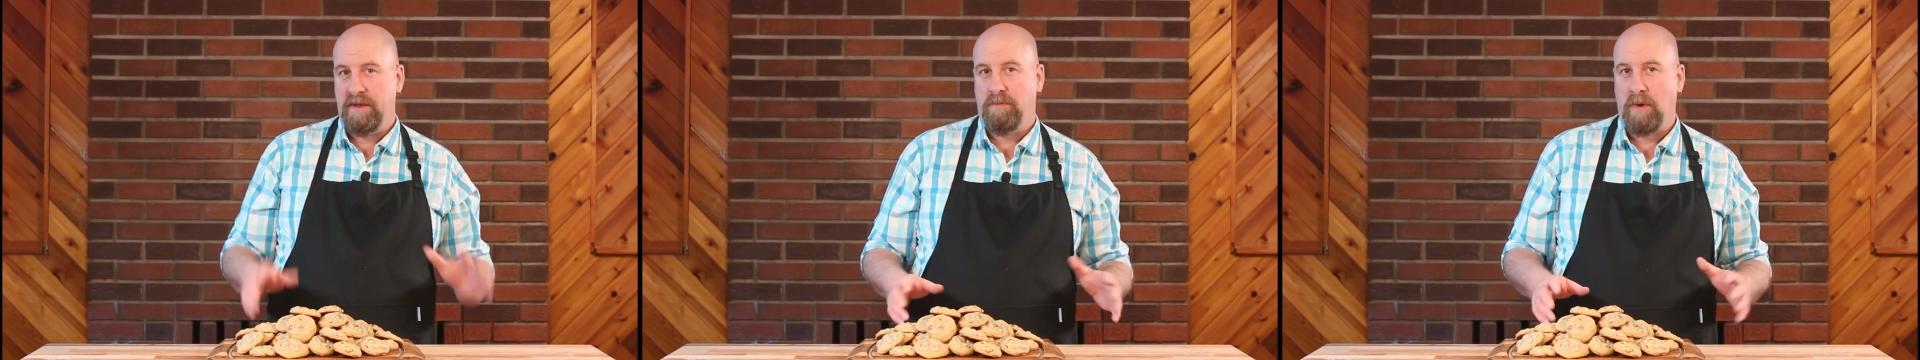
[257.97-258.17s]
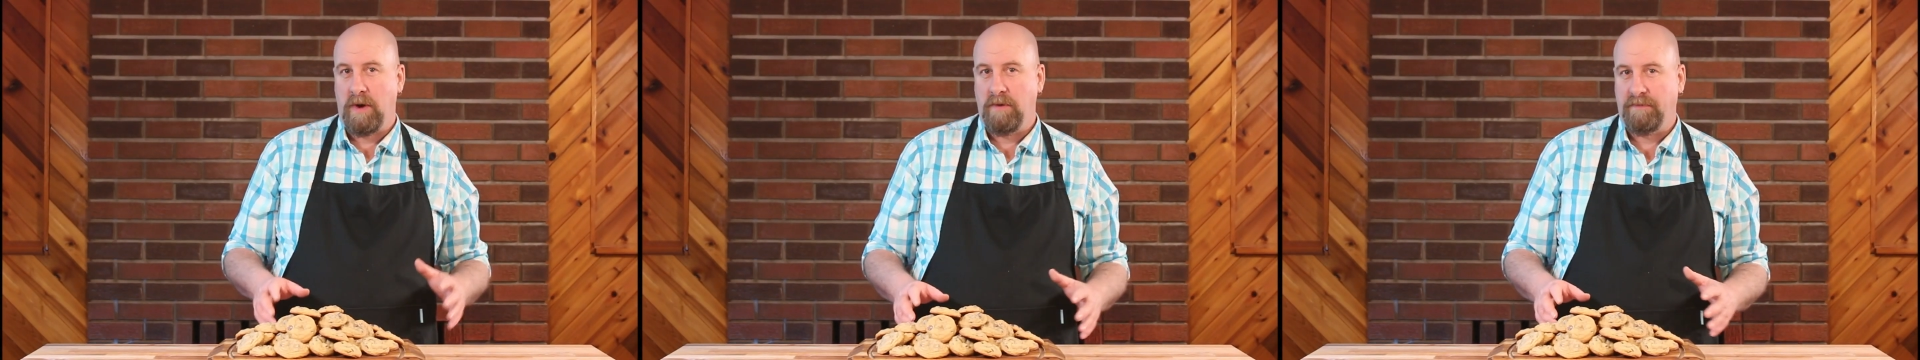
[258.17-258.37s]

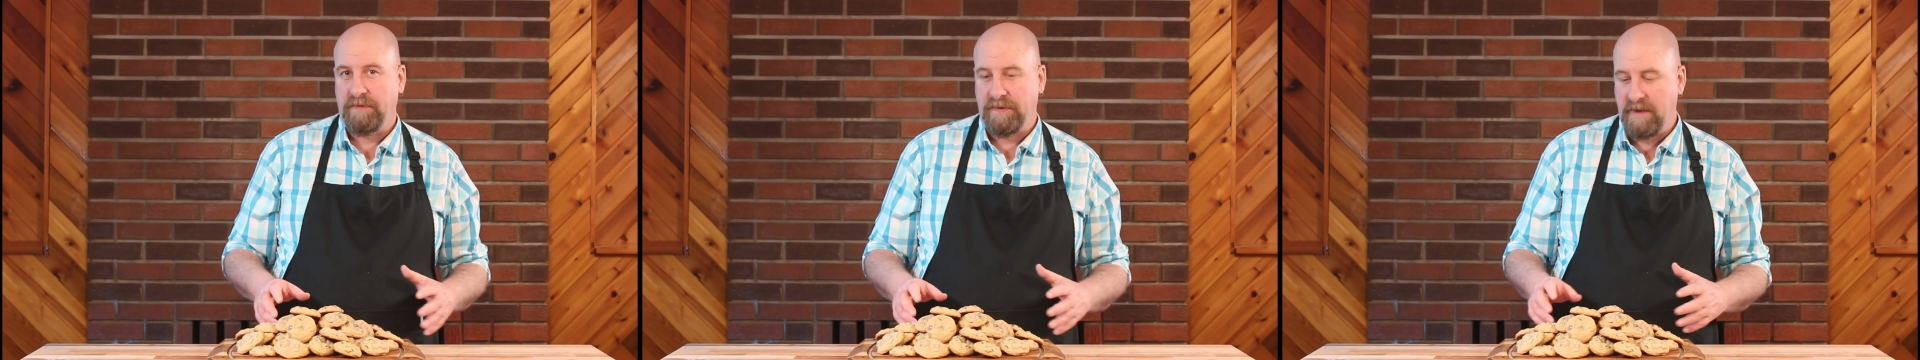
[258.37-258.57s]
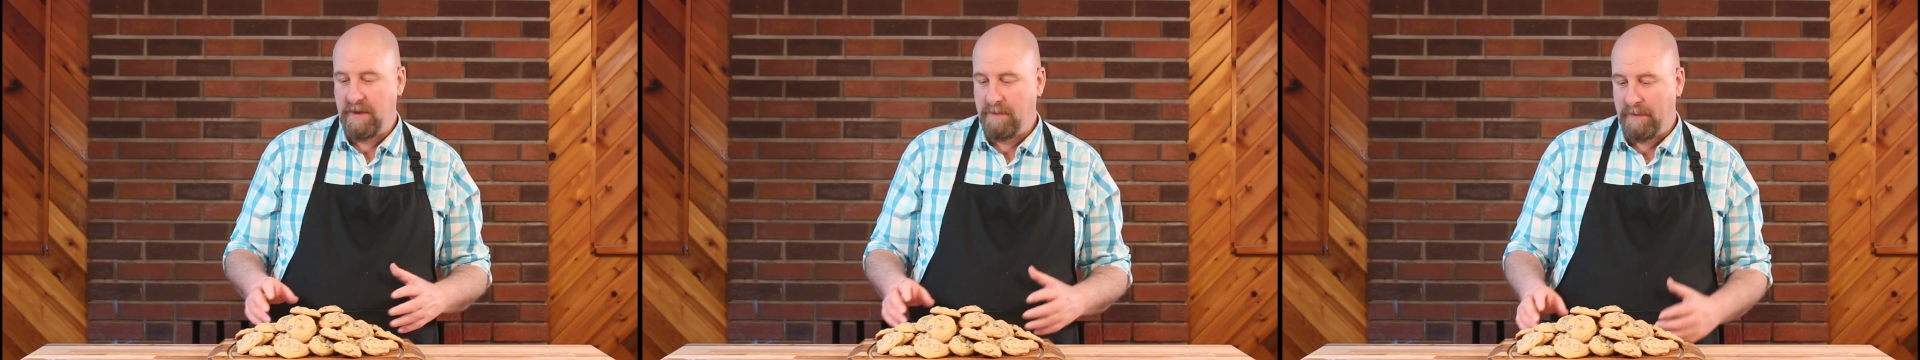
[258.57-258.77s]
wonderful
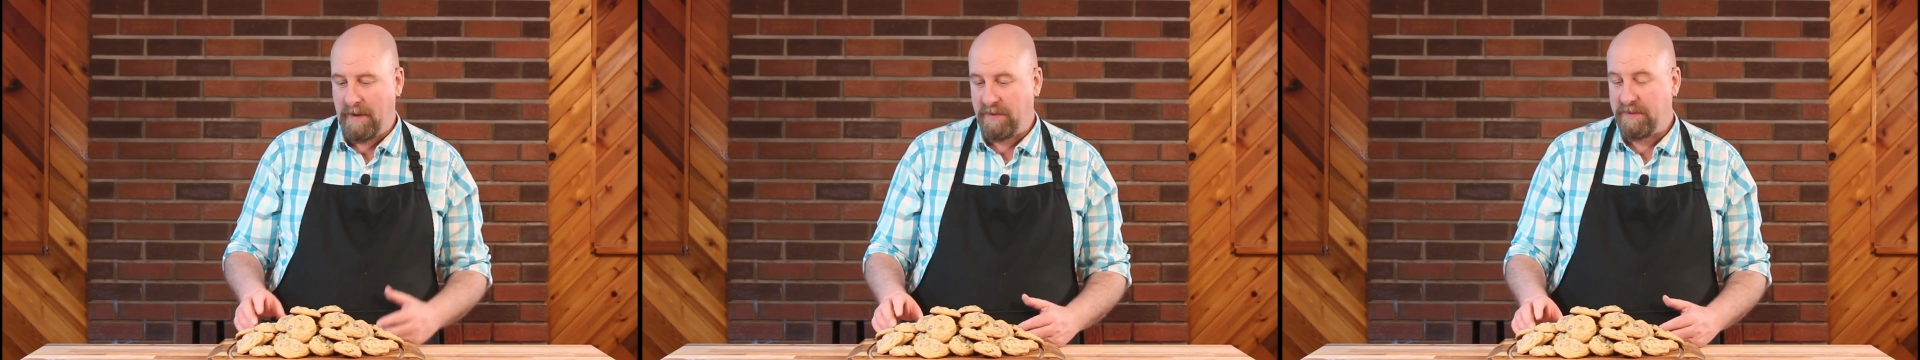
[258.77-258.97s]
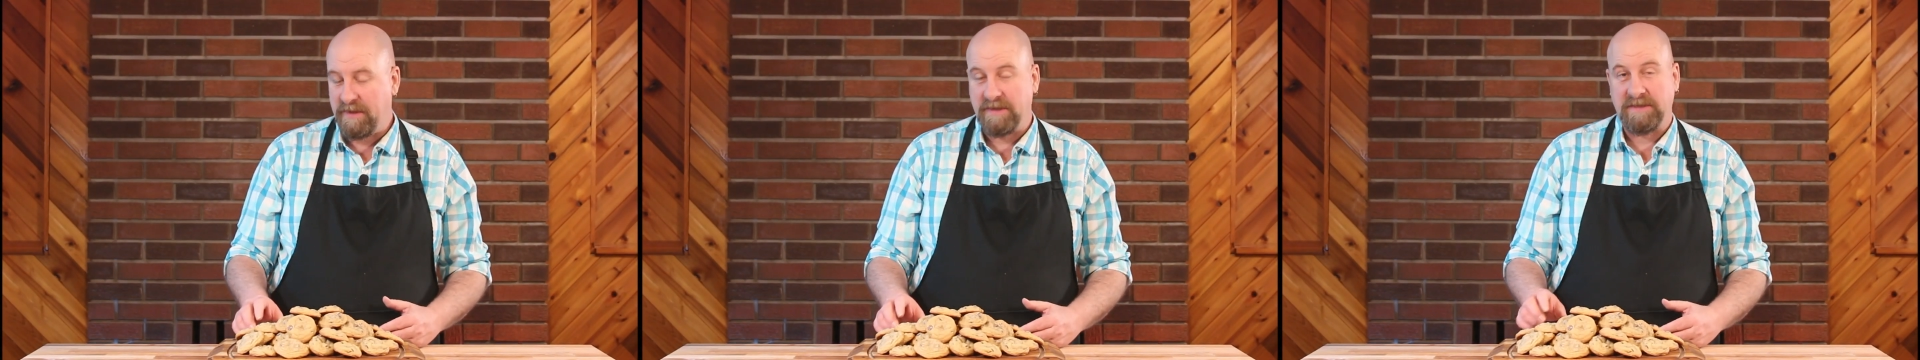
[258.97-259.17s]
thing
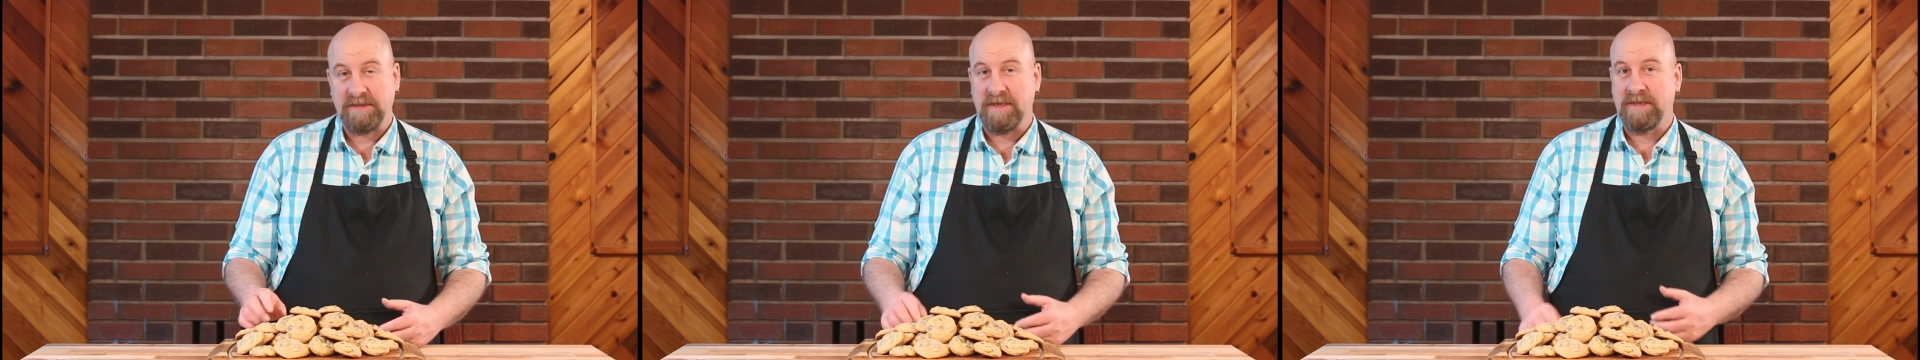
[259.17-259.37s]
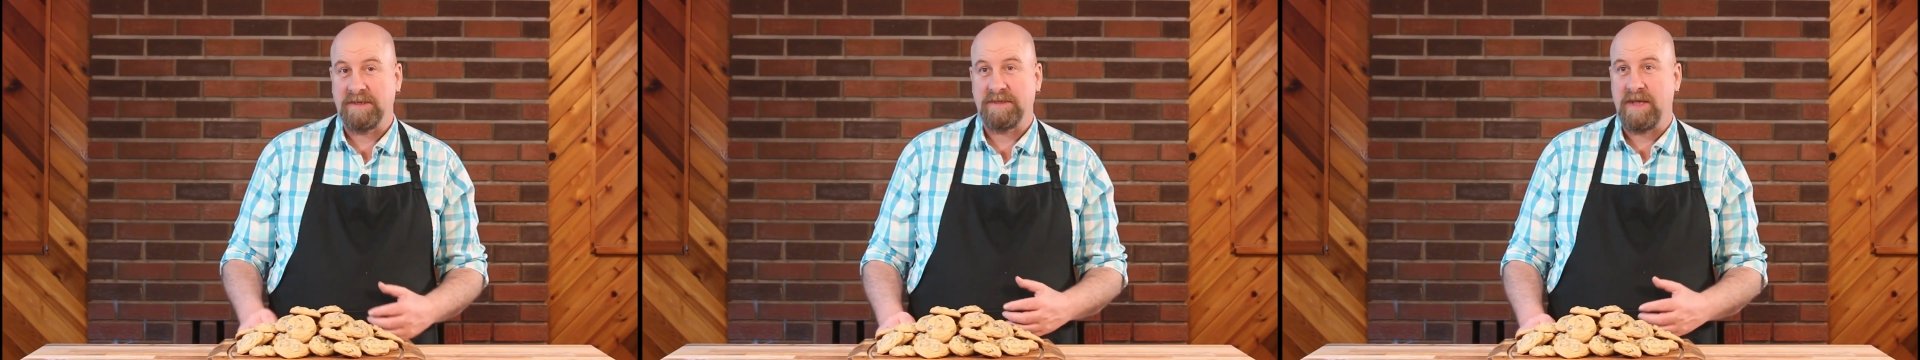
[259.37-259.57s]
about this
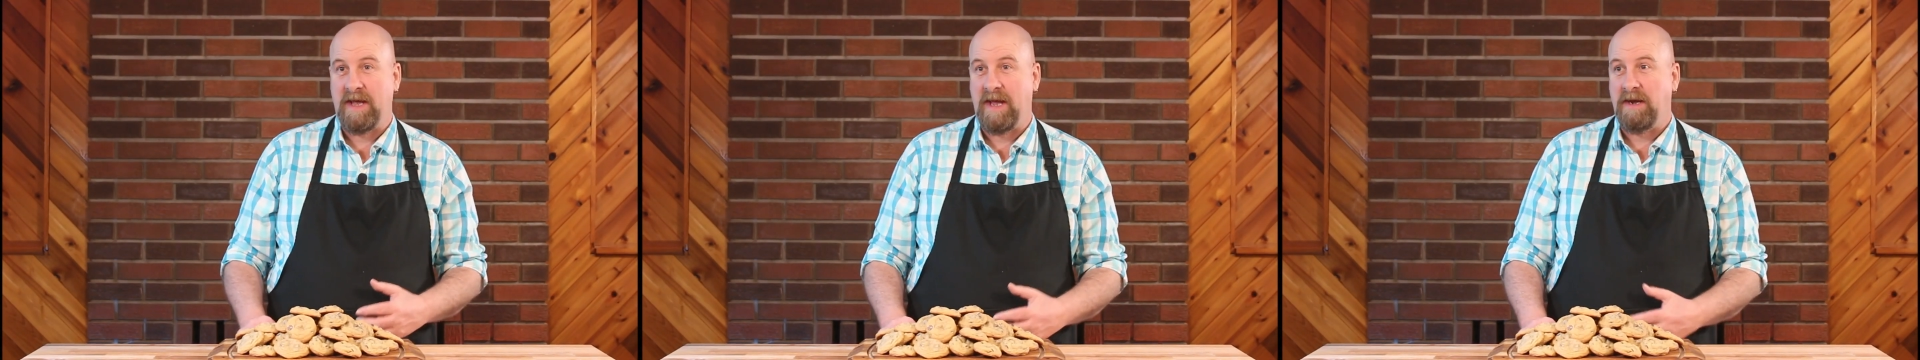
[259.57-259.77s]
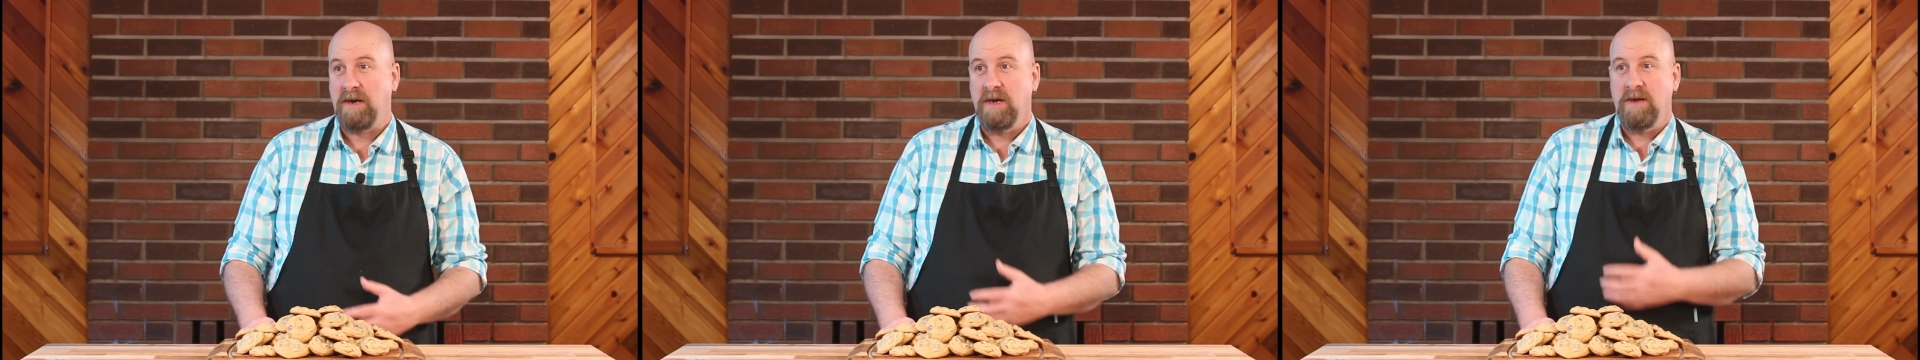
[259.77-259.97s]
is
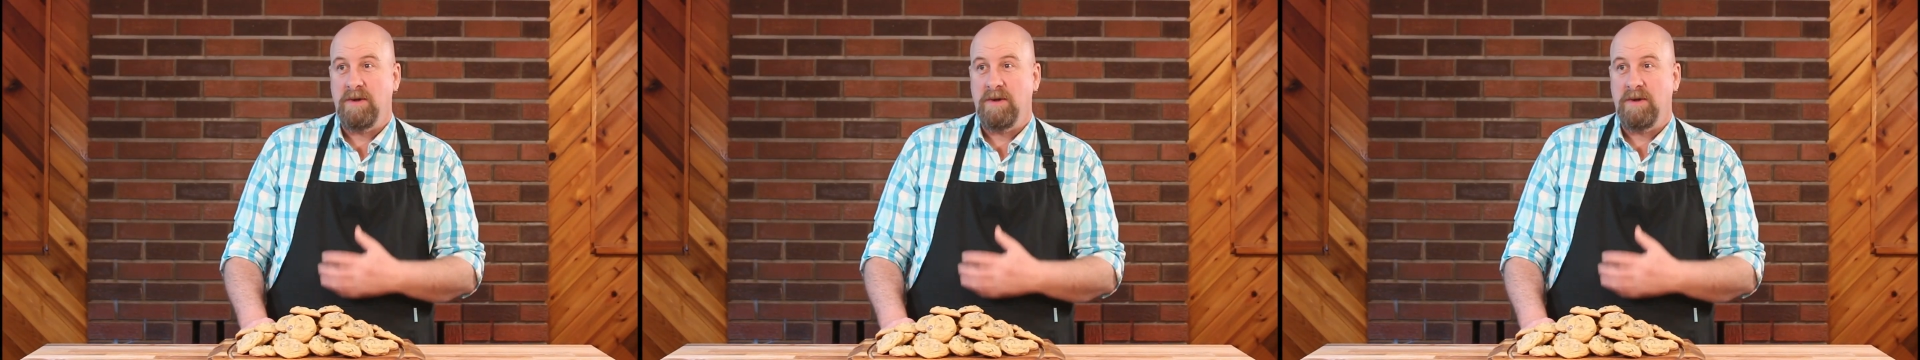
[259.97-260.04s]
that